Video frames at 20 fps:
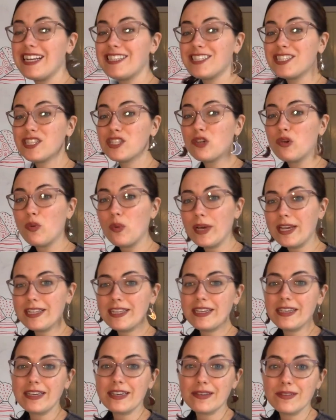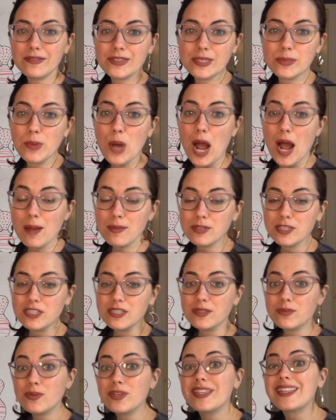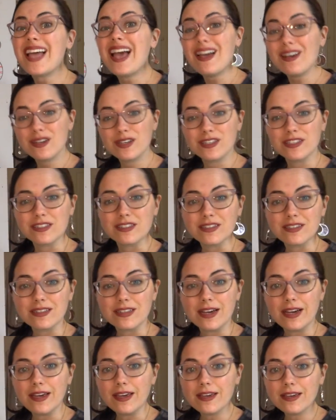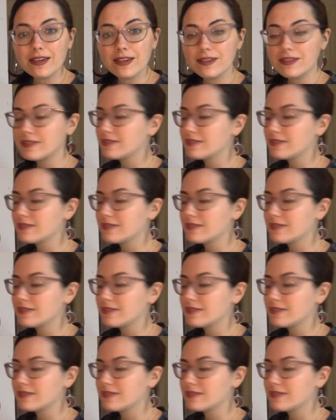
and just quickly give some options what that could look like.